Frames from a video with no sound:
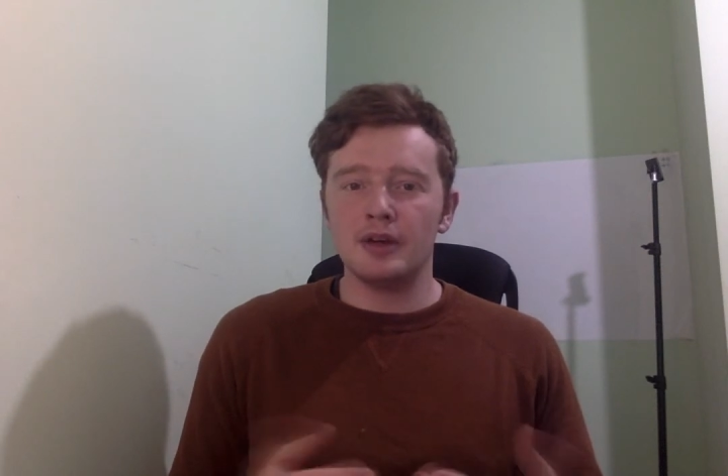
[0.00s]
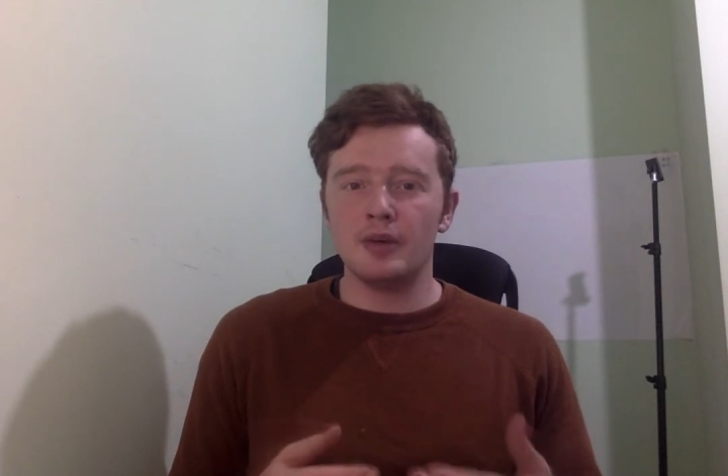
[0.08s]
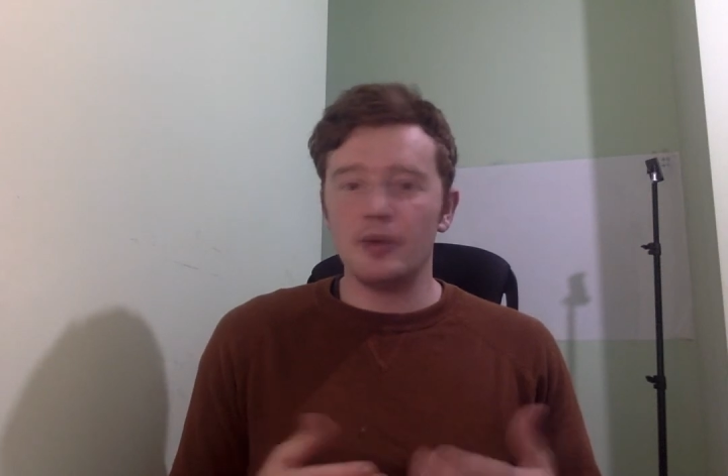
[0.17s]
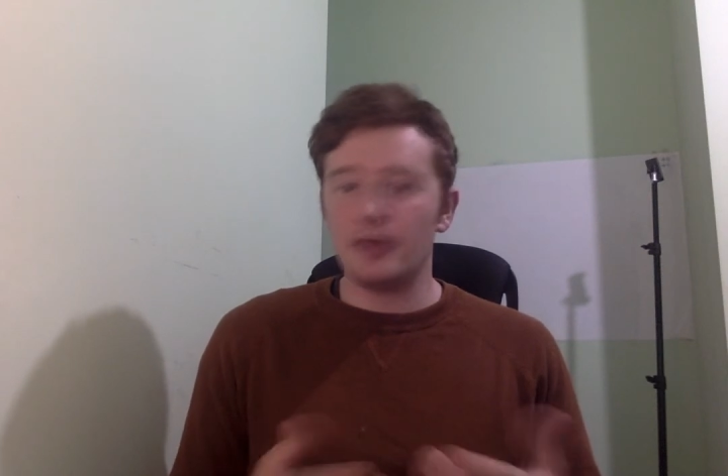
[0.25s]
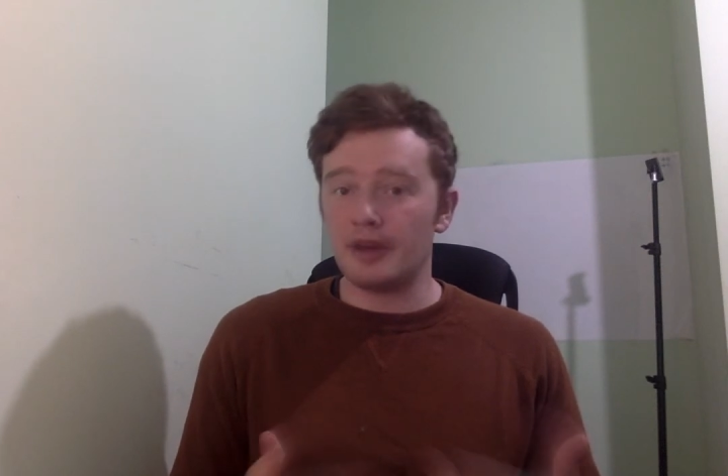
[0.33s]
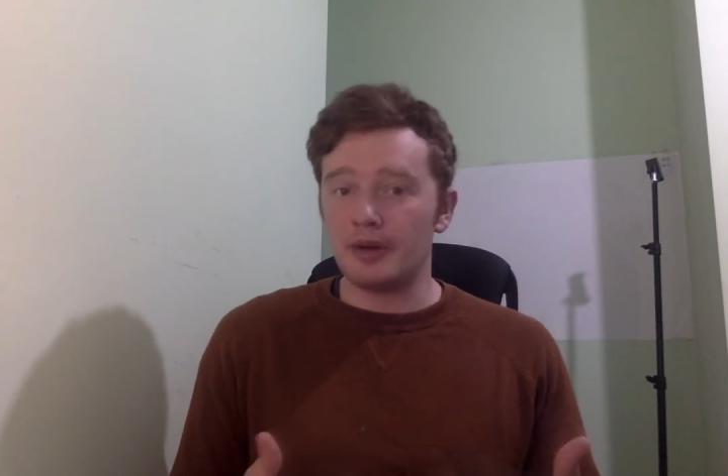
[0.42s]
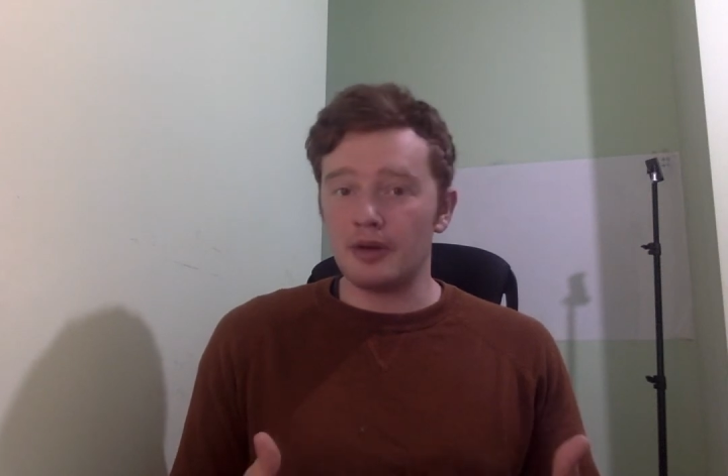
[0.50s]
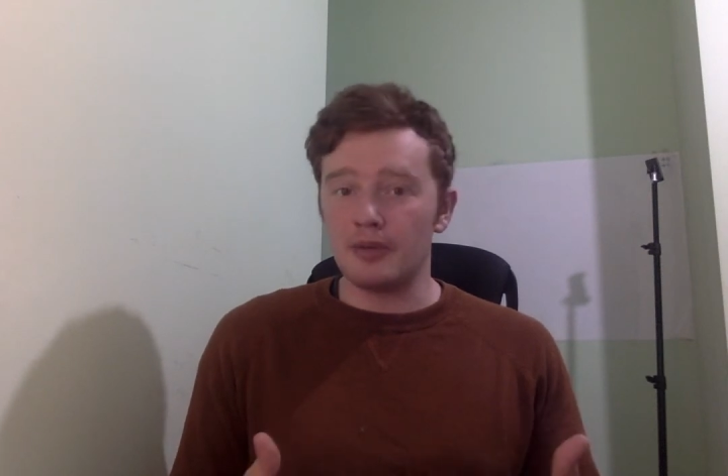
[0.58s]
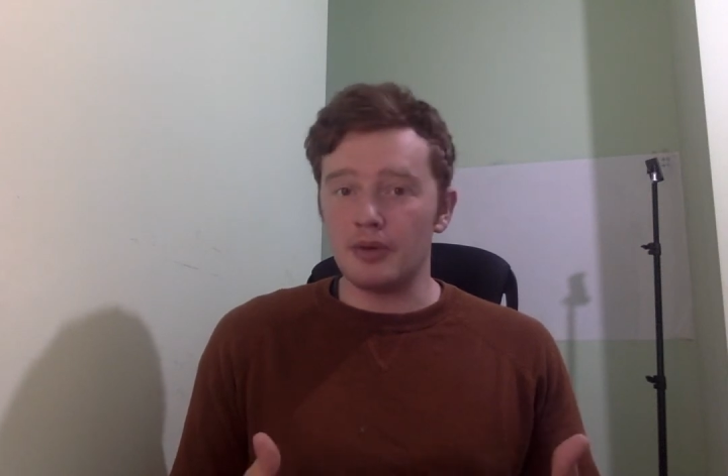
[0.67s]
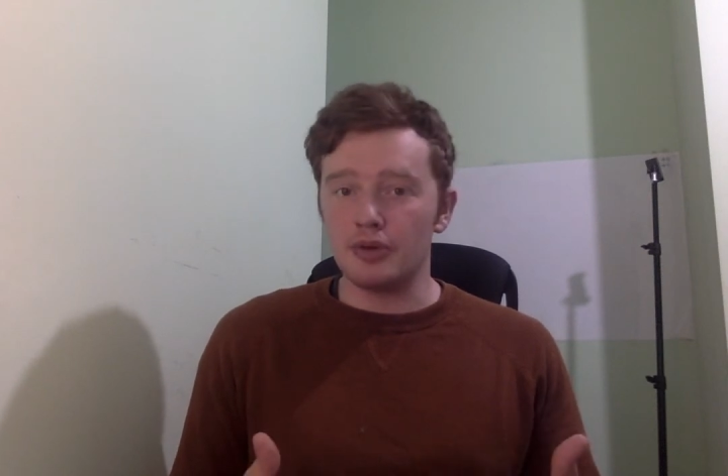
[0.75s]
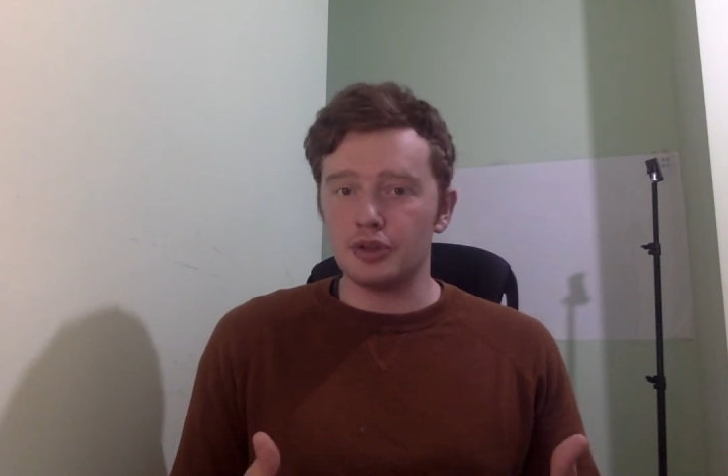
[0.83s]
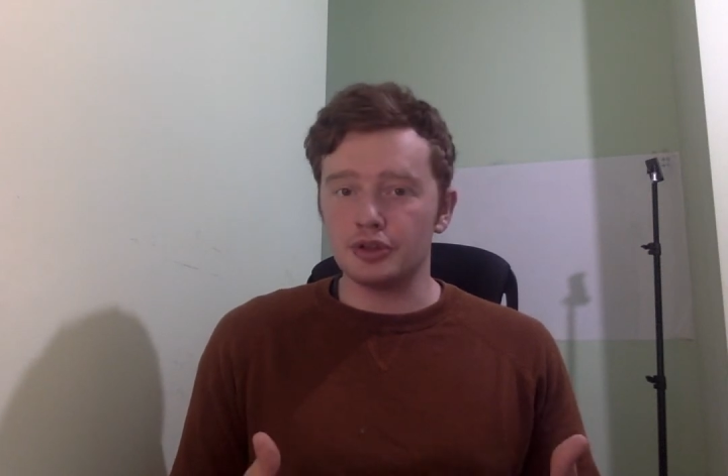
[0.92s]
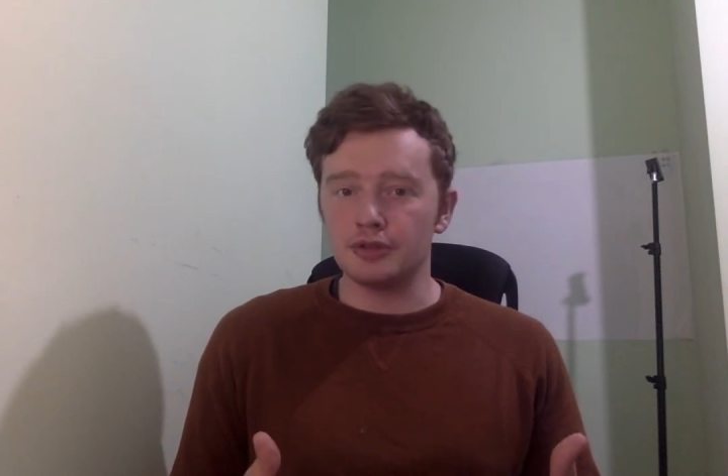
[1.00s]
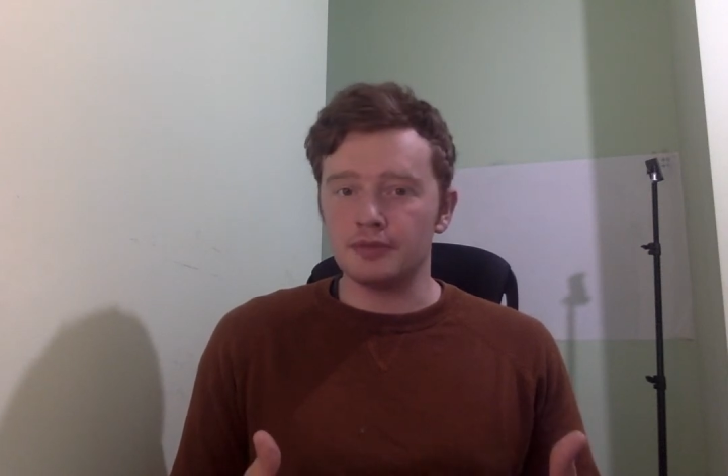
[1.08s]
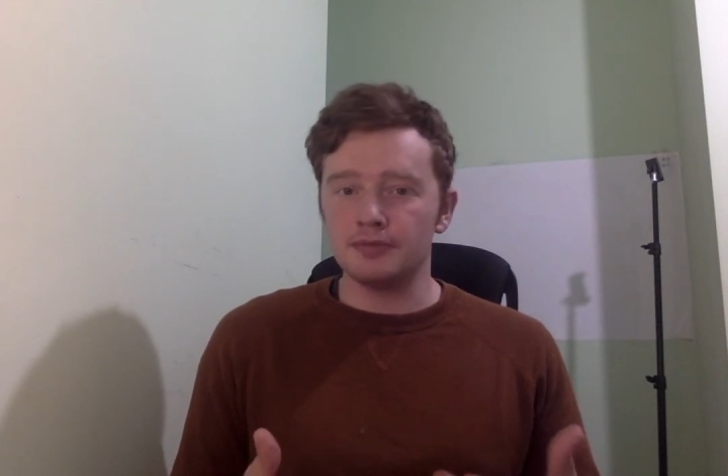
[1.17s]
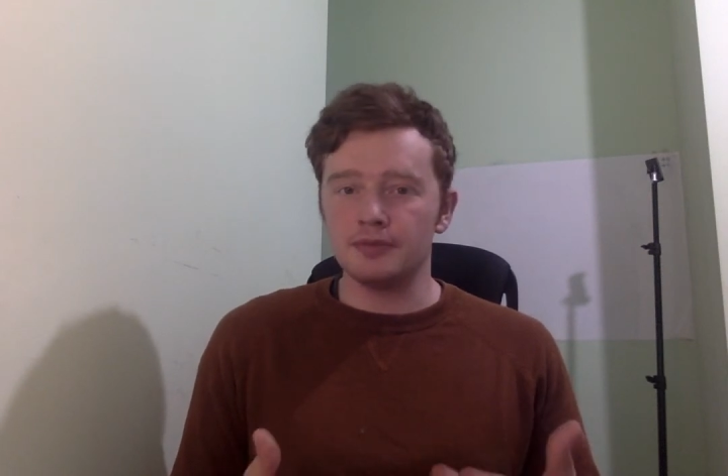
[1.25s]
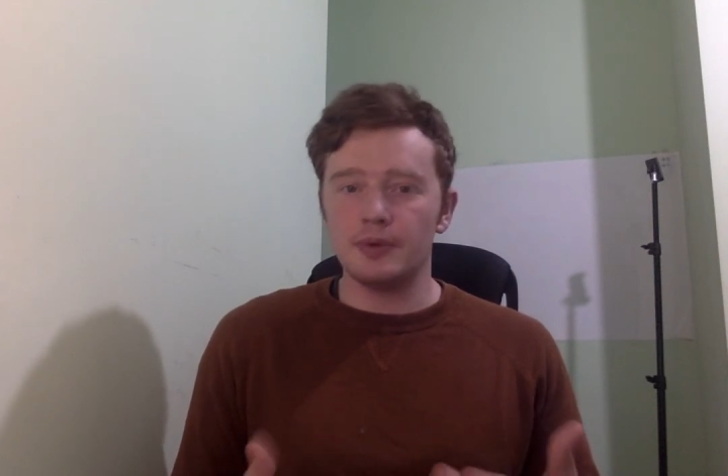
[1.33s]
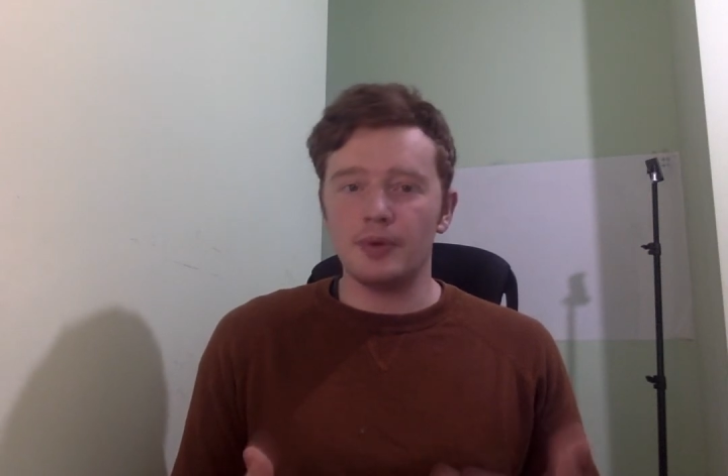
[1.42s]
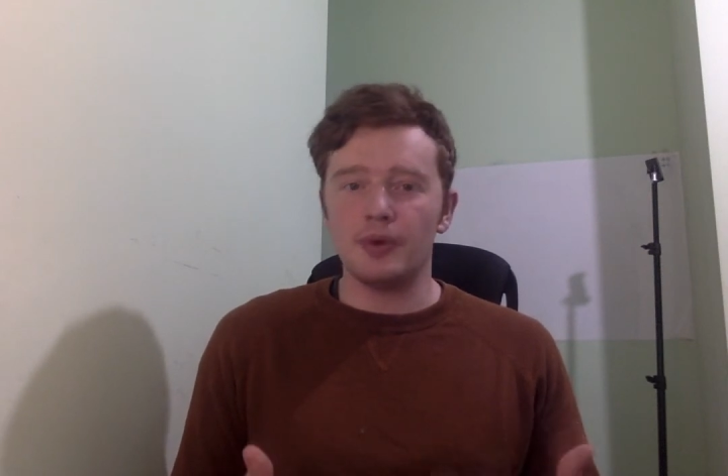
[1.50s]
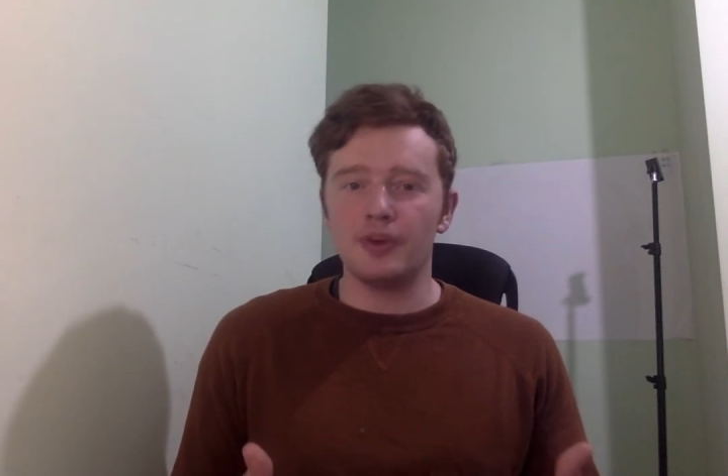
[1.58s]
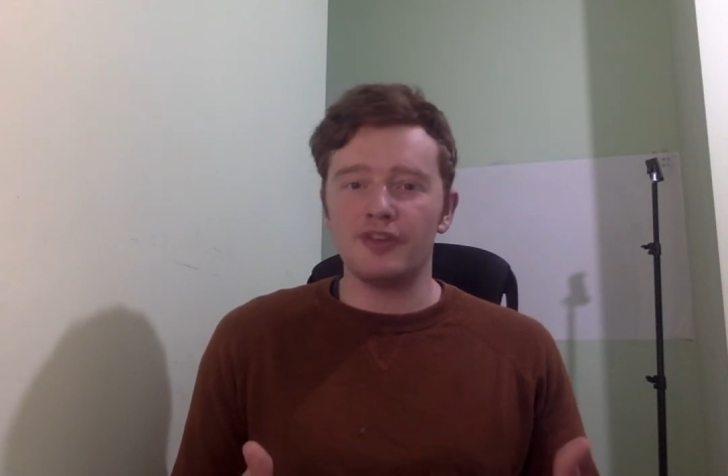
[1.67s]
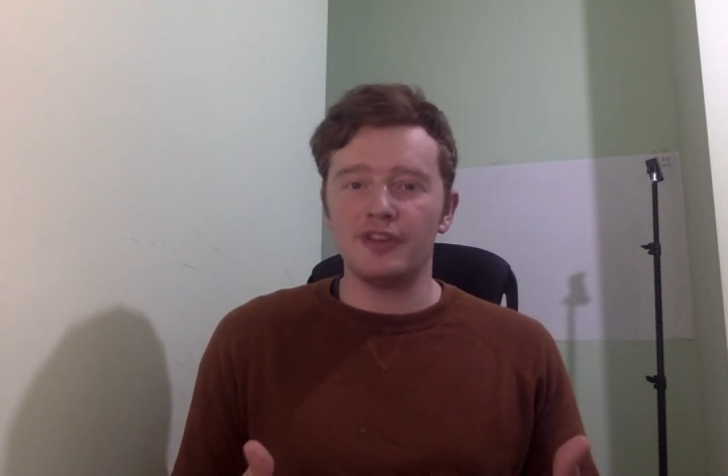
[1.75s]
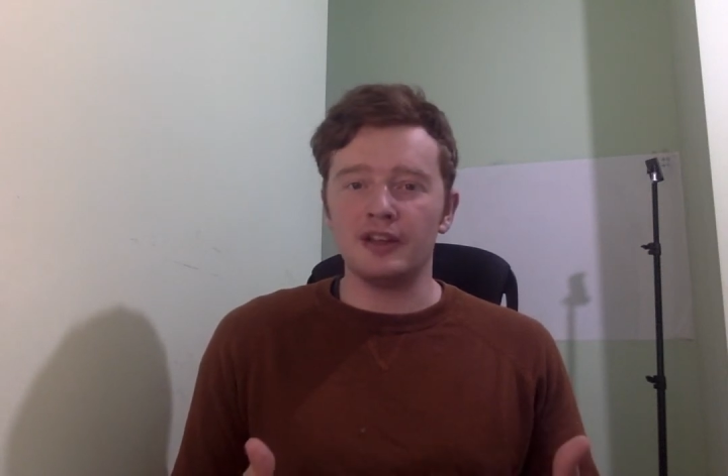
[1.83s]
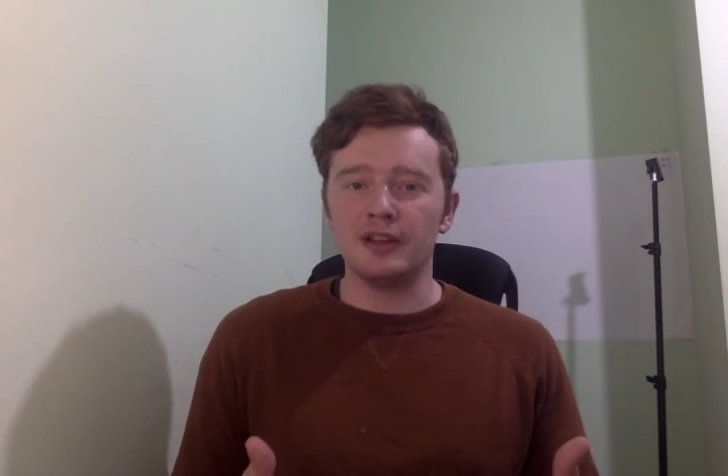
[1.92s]
without emotion or
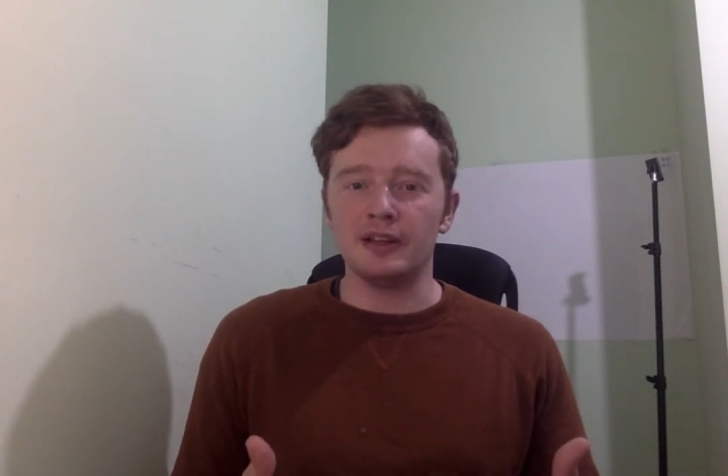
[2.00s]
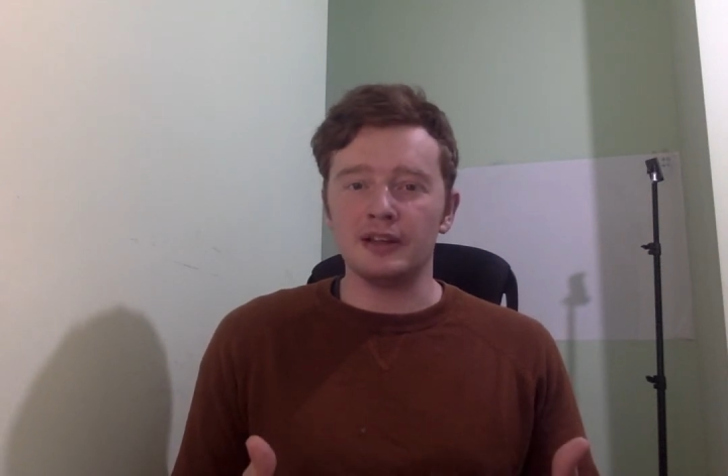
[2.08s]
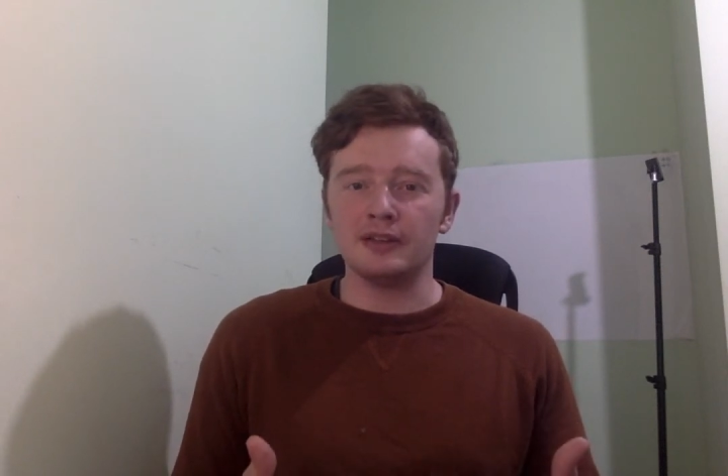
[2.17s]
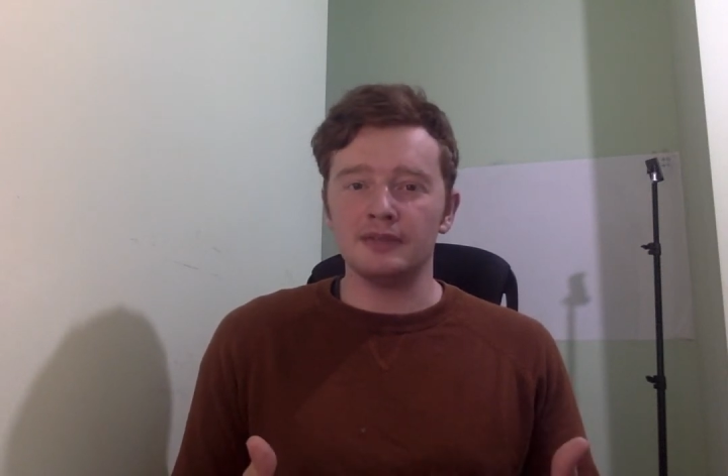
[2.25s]
feeling.